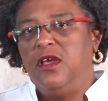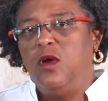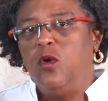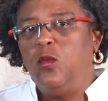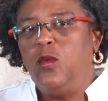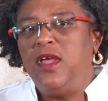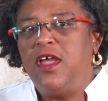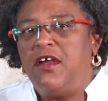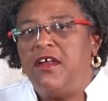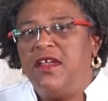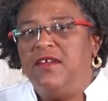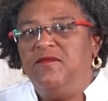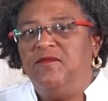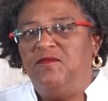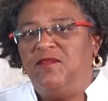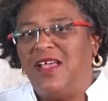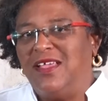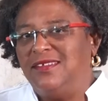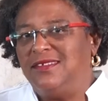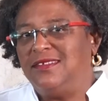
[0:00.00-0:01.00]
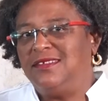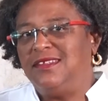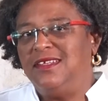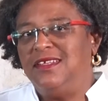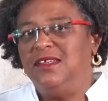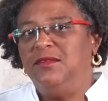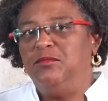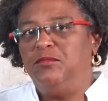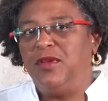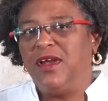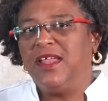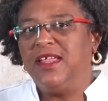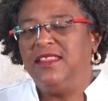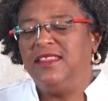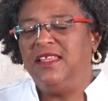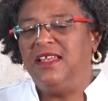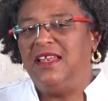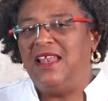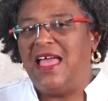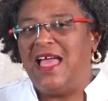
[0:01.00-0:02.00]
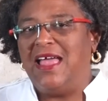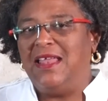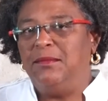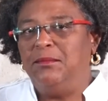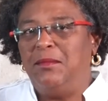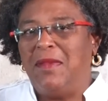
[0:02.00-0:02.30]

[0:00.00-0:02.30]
We are investing in bringing the land